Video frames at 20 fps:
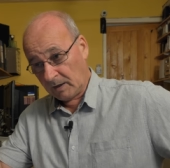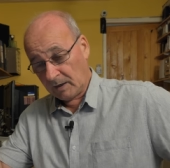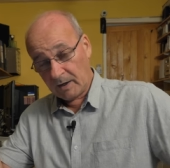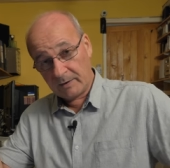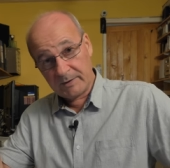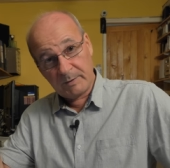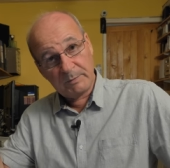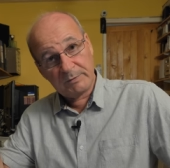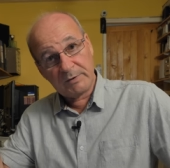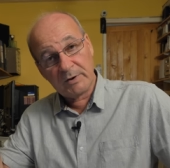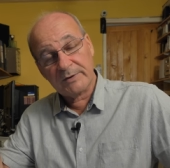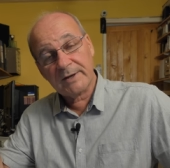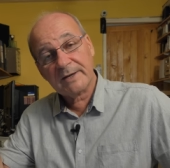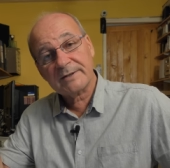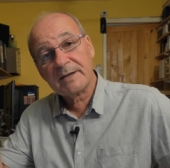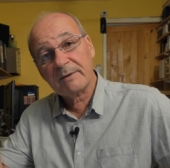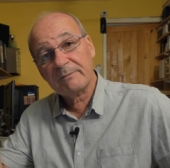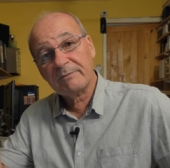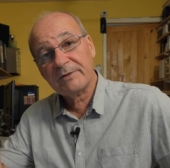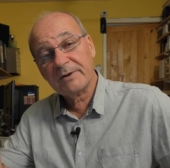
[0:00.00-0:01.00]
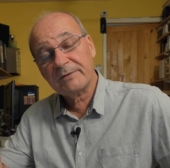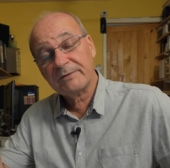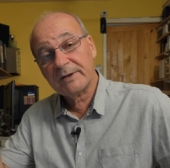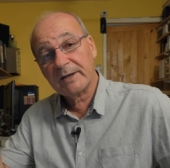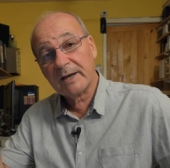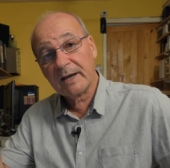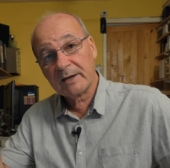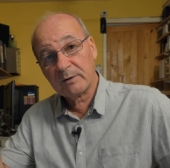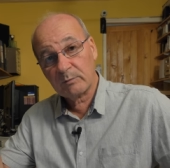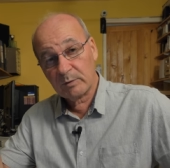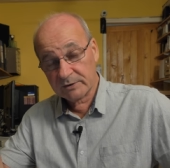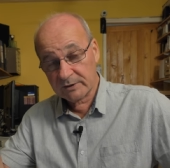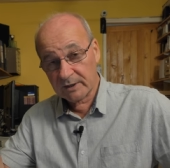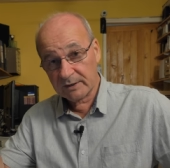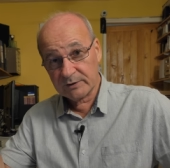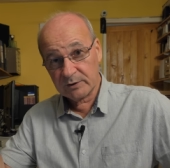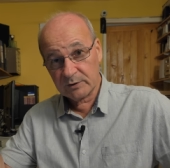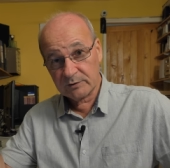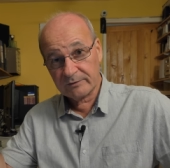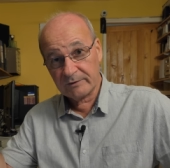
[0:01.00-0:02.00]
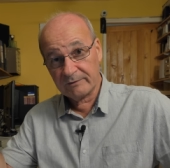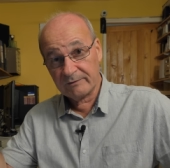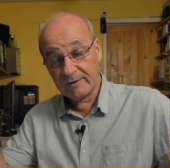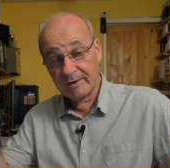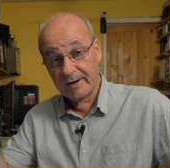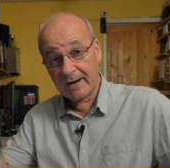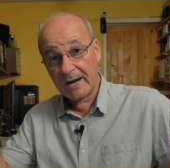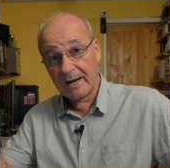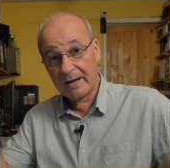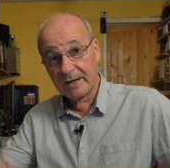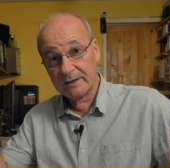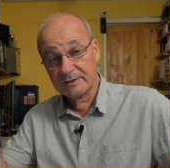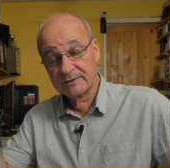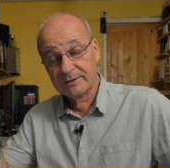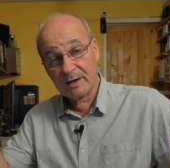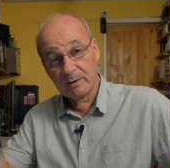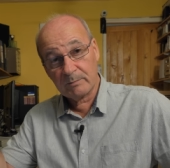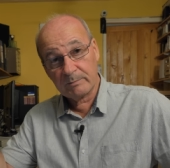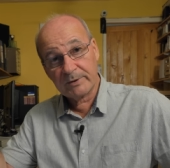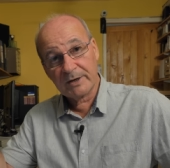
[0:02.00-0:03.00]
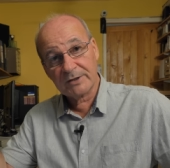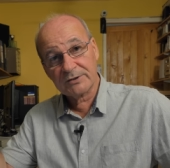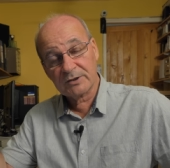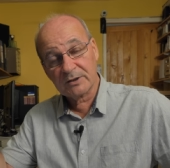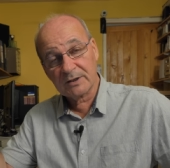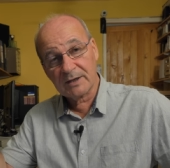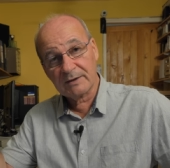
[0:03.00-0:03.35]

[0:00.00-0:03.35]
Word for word: and then we've got the SM58 which I'd use for very high sound pressure